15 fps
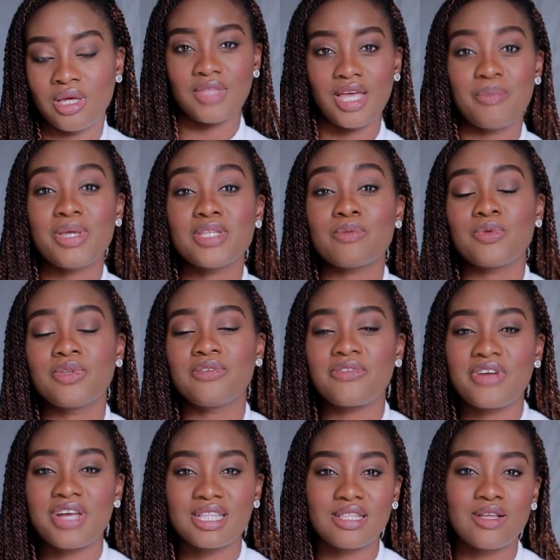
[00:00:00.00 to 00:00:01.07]
I met up with a
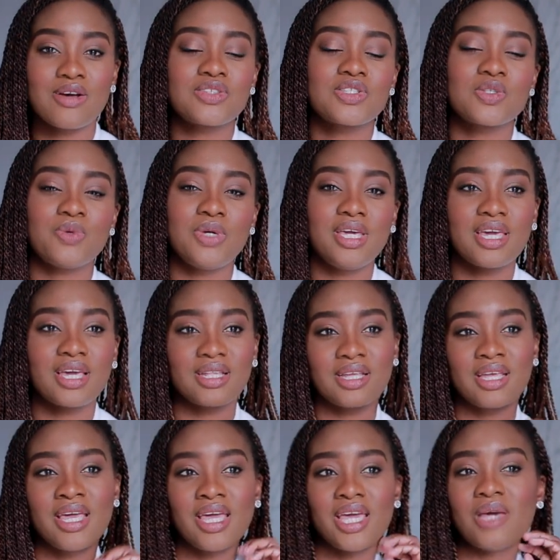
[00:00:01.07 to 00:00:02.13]
friend last week
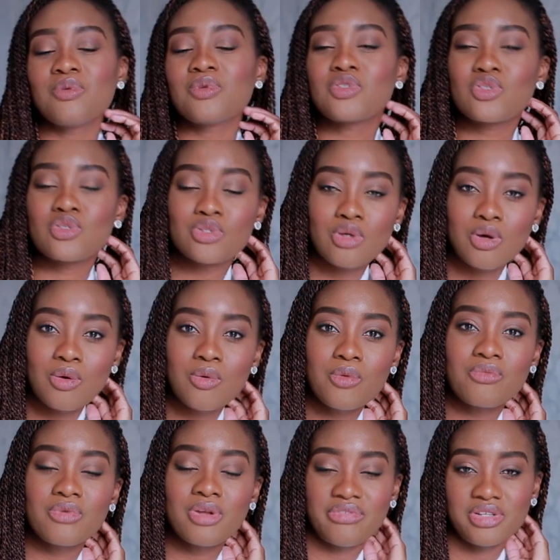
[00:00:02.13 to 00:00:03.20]
and it was so
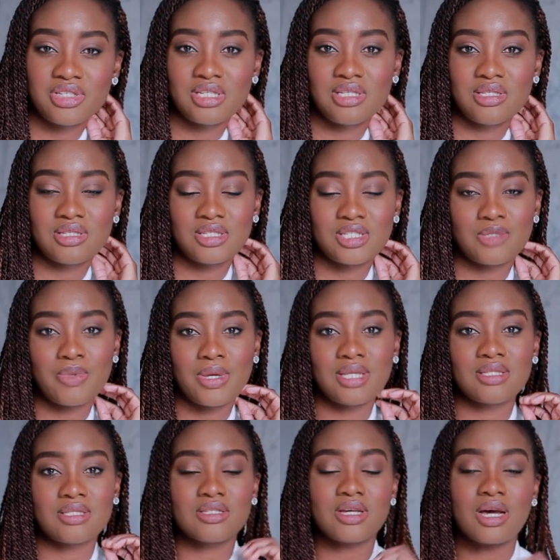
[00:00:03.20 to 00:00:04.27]
riveting to
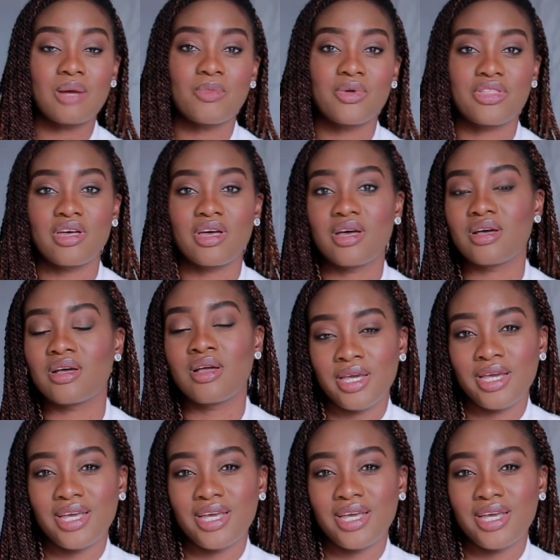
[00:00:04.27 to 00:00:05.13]
spend time with her.